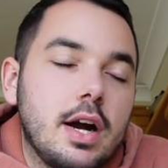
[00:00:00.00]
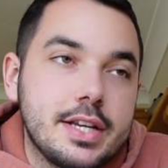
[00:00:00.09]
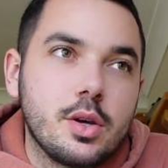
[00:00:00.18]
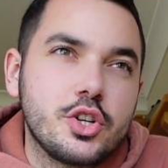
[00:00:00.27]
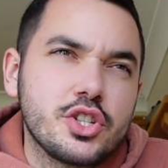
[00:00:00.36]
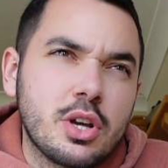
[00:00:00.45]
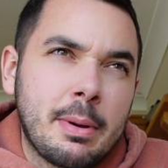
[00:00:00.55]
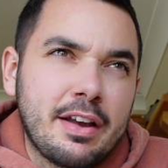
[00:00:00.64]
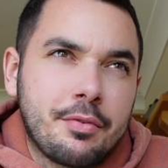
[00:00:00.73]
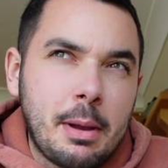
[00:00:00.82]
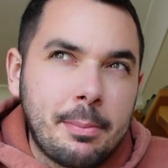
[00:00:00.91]
Right, so I just got
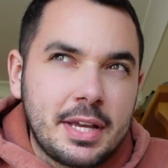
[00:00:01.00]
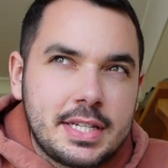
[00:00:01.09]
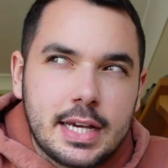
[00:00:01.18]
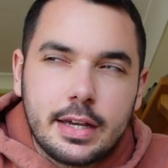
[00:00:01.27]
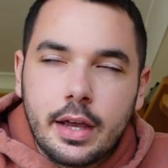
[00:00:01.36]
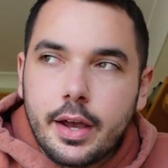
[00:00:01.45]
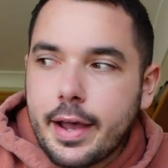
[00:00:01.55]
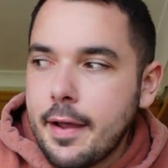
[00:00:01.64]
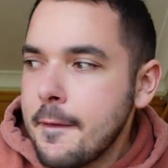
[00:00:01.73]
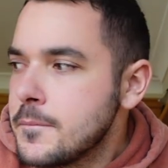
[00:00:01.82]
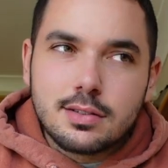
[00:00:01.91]
back from my PT,
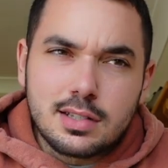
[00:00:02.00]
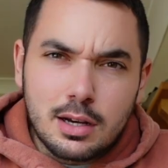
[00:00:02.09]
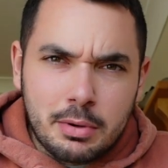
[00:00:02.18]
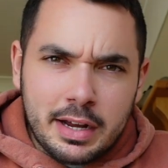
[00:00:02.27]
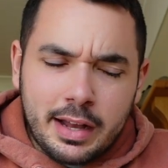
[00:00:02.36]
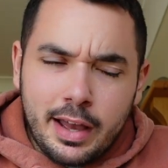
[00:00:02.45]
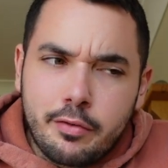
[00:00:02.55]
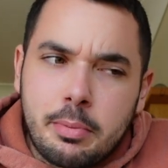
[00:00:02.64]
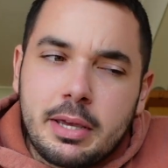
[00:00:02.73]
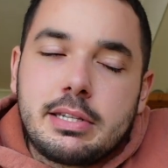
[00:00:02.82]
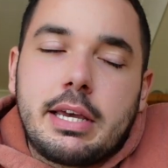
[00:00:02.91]
okay? Subtle brag, I have a
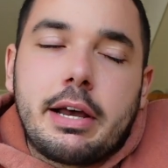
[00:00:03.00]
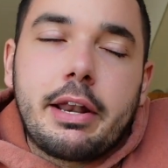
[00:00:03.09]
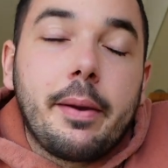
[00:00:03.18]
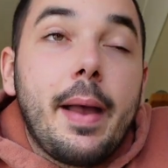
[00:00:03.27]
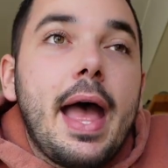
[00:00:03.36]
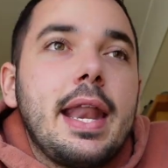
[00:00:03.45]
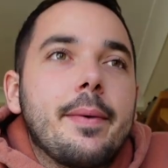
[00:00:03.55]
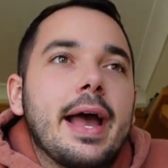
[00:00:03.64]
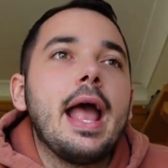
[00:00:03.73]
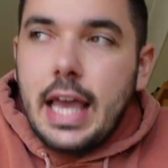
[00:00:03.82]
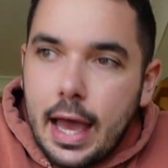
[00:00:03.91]
PT, I know.
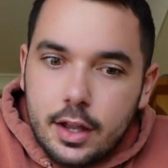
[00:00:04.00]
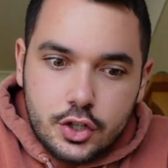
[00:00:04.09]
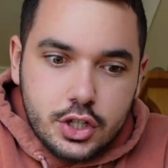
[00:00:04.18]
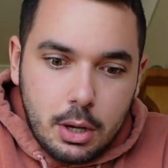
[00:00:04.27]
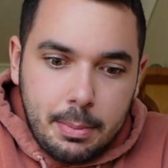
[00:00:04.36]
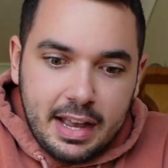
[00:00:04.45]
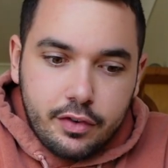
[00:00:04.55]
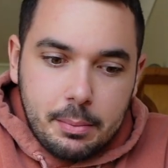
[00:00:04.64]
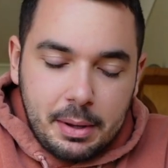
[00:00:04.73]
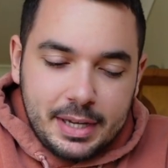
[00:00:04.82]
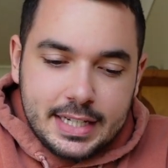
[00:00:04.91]
Anyway, yeah, just got back
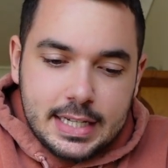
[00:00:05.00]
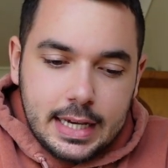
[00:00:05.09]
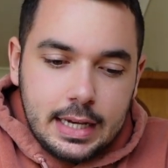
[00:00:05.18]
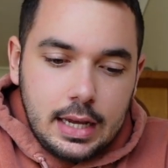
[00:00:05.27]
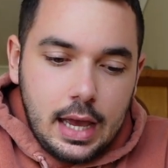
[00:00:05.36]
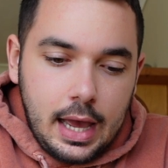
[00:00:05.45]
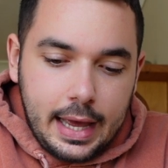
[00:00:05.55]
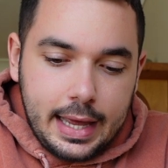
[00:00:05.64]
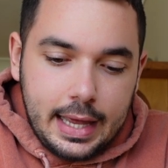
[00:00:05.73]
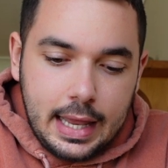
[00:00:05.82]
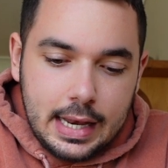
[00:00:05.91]
from my PT,
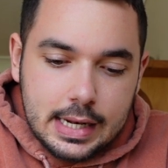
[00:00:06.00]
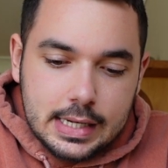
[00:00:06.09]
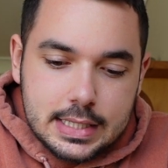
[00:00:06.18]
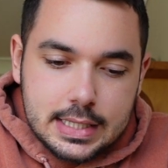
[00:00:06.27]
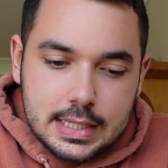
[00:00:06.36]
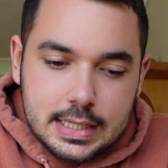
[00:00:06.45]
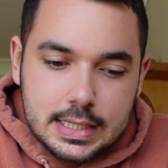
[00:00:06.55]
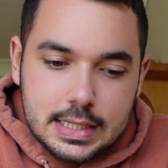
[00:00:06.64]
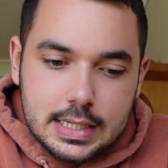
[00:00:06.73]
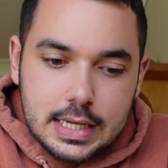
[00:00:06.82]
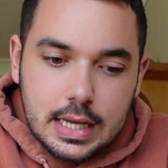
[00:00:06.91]
and
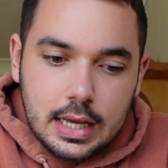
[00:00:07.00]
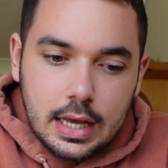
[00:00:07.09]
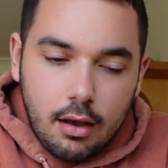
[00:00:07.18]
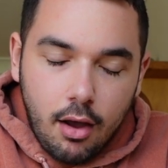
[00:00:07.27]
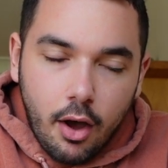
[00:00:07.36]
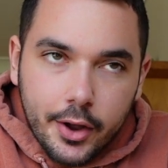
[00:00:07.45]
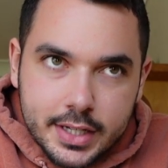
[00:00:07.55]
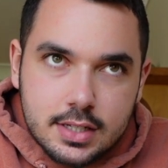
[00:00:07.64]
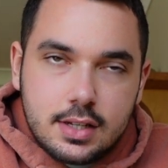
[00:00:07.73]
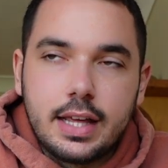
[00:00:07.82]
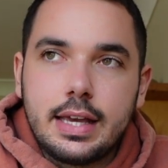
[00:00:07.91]

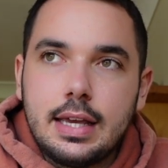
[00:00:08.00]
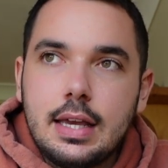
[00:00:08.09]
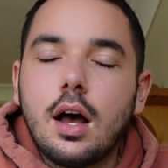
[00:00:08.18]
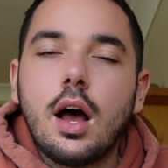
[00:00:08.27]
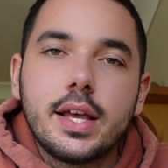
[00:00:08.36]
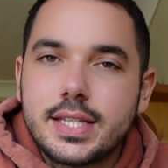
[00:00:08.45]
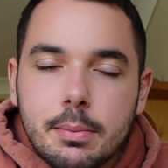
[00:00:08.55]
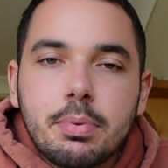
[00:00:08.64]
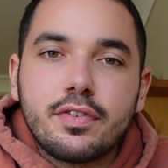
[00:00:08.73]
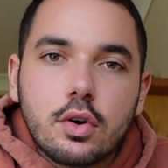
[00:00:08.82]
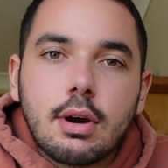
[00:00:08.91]
honestly, I said
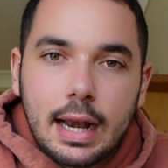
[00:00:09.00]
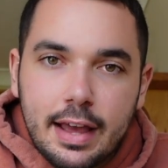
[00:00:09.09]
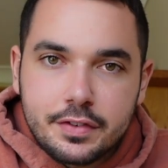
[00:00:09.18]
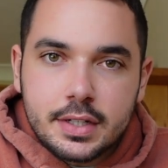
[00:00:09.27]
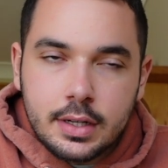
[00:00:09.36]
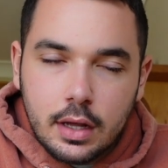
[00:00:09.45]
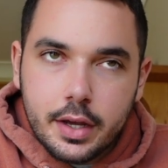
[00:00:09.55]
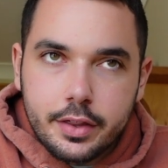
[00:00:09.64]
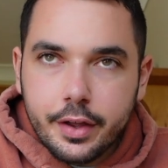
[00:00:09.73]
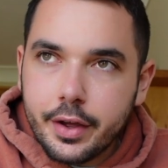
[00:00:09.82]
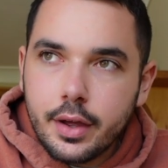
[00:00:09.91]
before I left, didn't I,
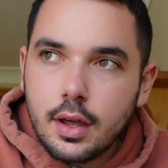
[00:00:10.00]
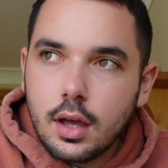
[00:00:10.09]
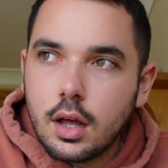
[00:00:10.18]
that